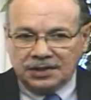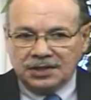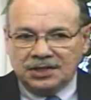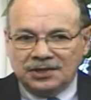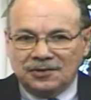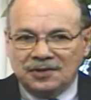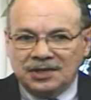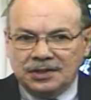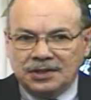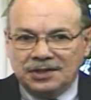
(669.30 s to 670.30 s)
you know,
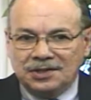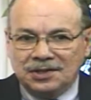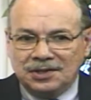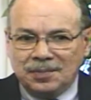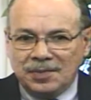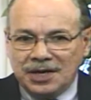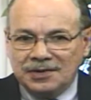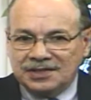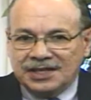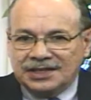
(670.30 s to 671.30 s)
the, the, the
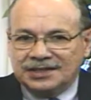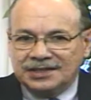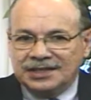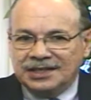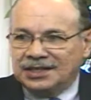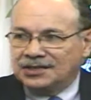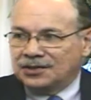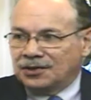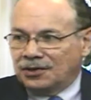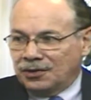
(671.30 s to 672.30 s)
mayor is elected in his
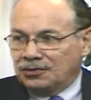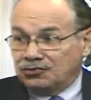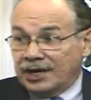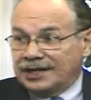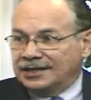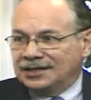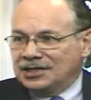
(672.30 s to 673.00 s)
or her own right.